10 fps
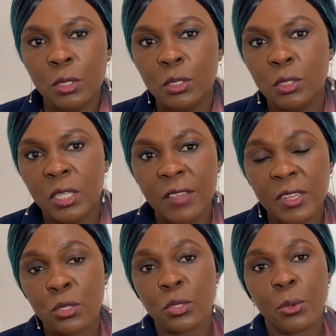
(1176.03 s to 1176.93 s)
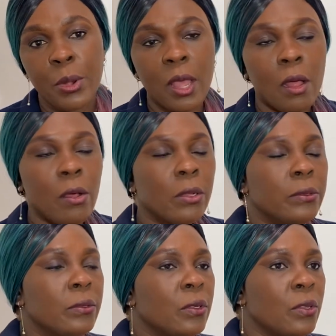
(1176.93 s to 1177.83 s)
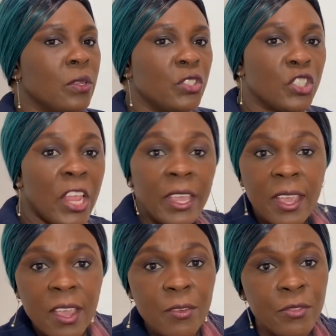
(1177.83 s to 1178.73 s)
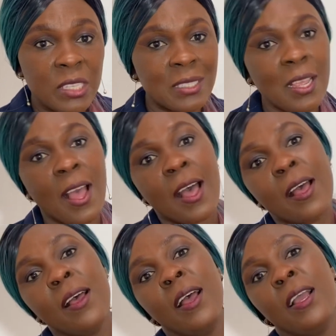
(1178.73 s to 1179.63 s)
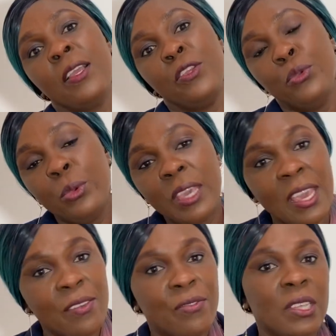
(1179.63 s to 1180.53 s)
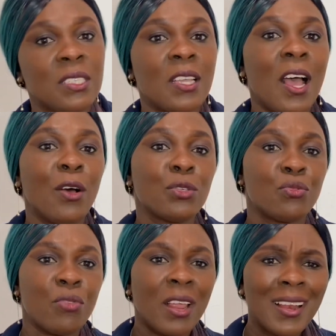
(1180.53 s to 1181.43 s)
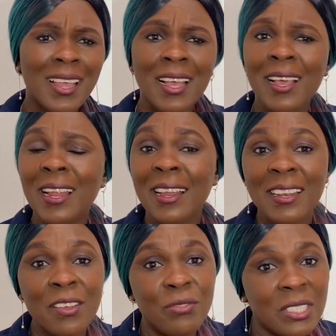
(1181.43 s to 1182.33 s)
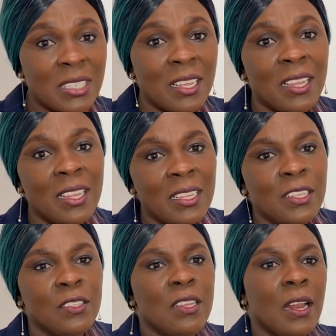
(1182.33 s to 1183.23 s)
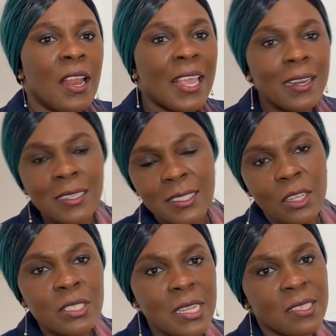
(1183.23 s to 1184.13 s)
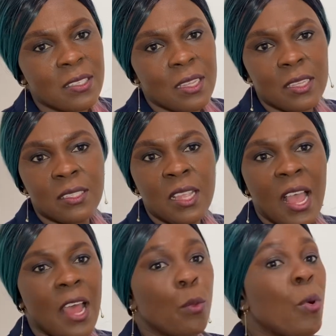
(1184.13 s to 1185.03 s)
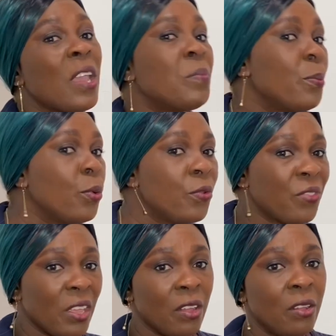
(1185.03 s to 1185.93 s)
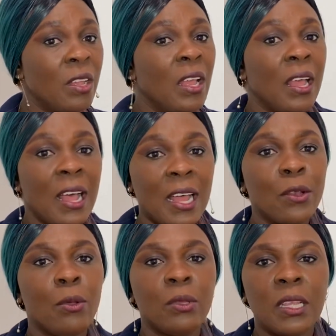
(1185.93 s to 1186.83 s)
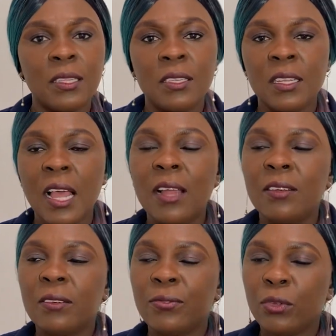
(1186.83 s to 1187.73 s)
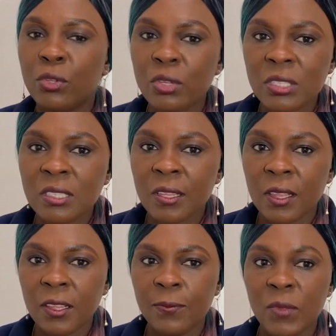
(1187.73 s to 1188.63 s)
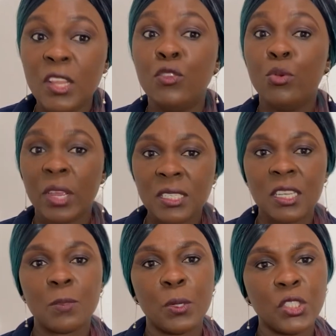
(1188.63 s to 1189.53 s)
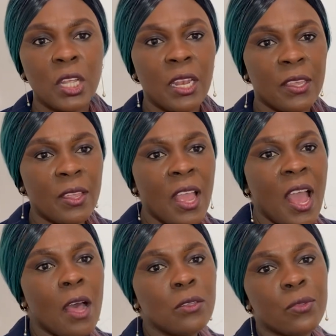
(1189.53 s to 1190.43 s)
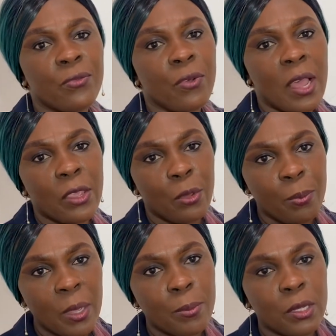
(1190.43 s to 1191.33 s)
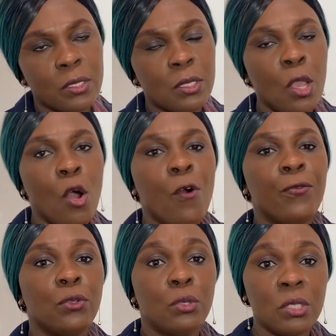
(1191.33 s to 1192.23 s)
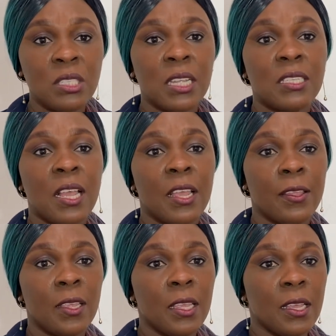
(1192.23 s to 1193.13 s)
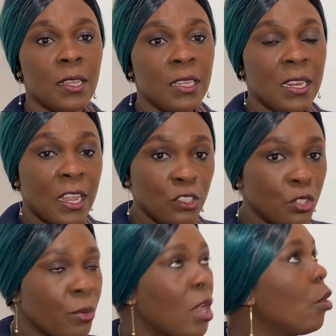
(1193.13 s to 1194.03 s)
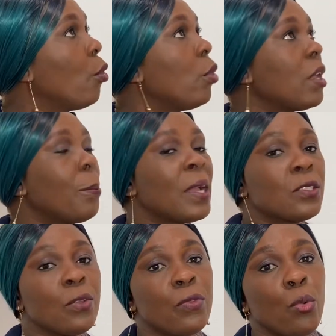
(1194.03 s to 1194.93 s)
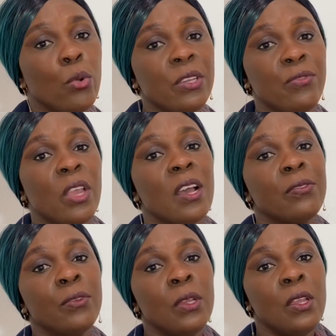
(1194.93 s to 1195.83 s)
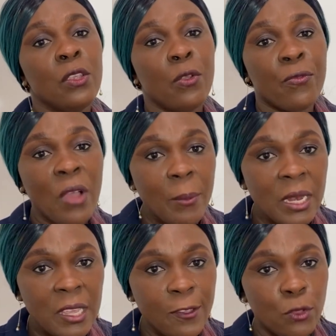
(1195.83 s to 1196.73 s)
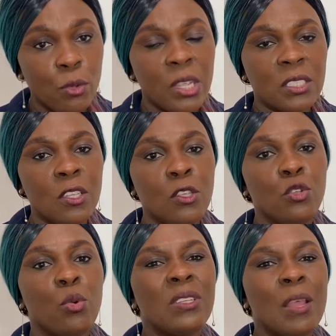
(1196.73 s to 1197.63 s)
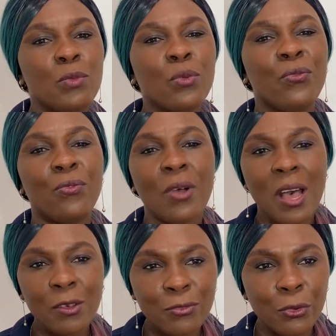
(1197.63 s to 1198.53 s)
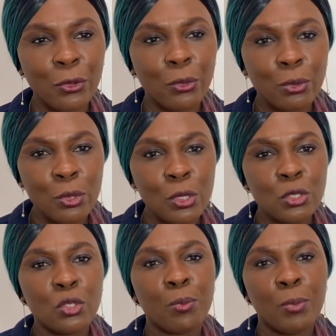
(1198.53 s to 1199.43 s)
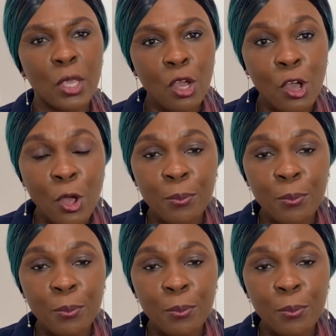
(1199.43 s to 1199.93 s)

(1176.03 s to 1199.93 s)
give a tutorial on Schengen visa, UK visa, Australia, Canada visa, the likely successes and why people fail and all that. And for those in US especially, how to file your papers, or for those that are in Nigeria or other parts of the world, if you have your family in US, you want them to file for you to become